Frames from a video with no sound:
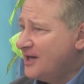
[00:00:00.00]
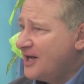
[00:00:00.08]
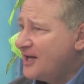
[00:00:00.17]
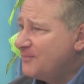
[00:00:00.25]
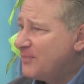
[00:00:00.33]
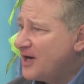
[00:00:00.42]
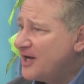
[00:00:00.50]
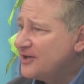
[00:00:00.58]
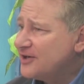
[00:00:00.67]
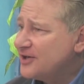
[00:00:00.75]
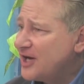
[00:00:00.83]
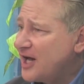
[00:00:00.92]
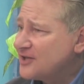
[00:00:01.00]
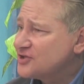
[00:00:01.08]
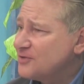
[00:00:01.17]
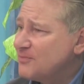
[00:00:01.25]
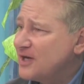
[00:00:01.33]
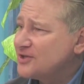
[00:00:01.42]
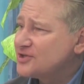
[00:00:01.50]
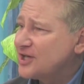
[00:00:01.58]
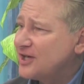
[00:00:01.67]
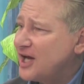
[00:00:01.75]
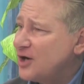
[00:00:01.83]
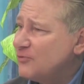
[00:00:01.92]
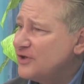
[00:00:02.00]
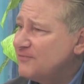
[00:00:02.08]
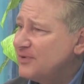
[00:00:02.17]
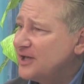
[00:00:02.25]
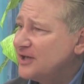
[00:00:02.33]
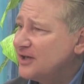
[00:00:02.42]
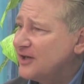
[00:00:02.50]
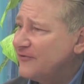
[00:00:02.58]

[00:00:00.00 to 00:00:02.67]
and ponder not so much on how we've been